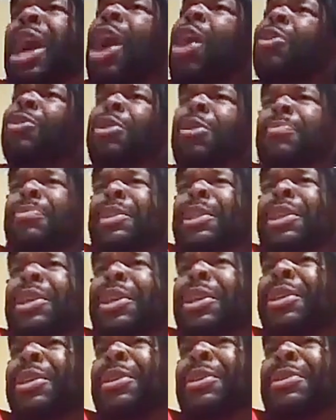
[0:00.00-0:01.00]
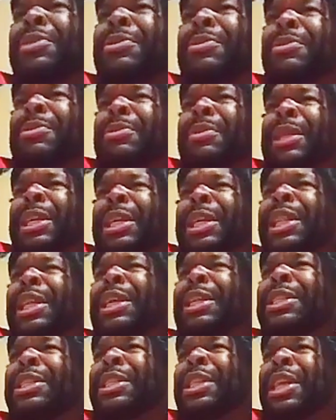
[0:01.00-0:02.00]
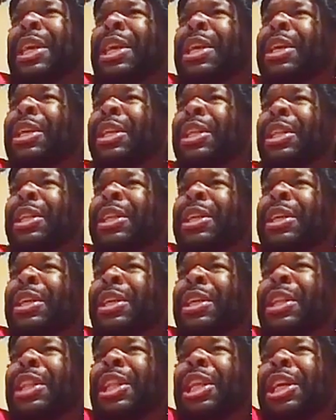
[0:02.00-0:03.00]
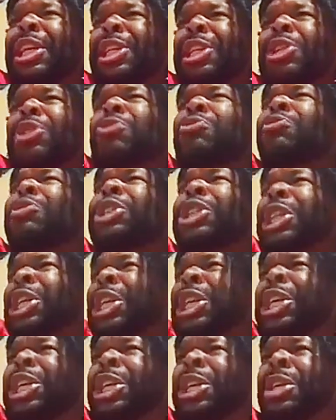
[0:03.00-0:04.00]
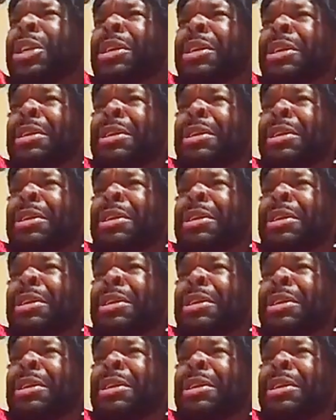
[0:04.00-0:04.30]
Gone up in there with his little tail. Little Eugene.